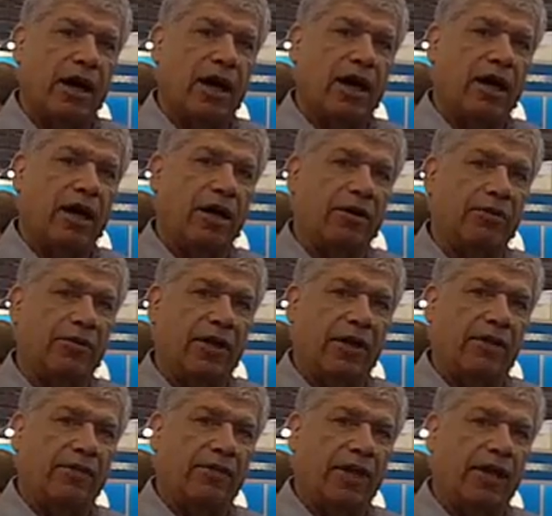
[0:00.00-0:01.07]

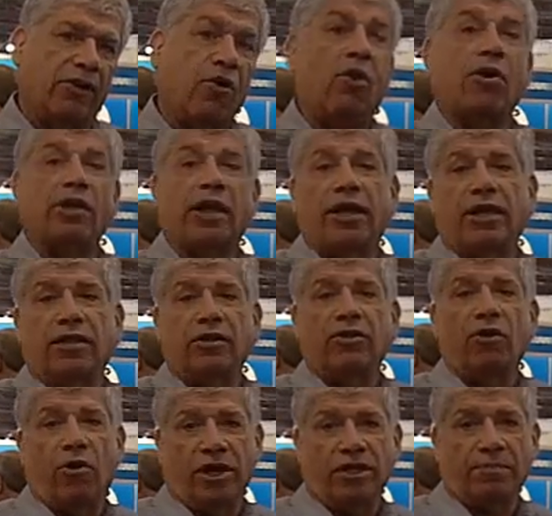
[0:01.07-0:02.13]
the correlated
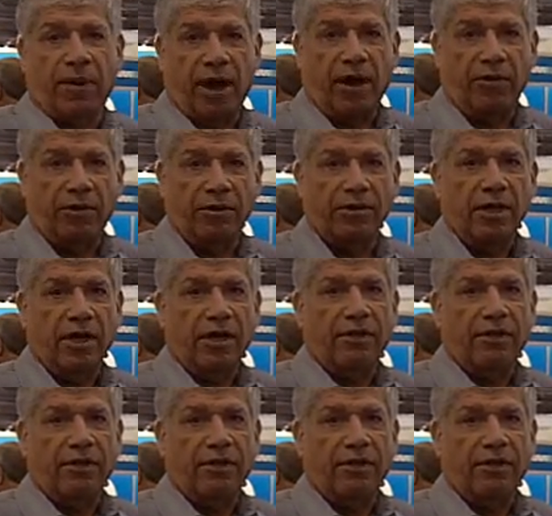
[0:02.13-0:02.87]
noise powers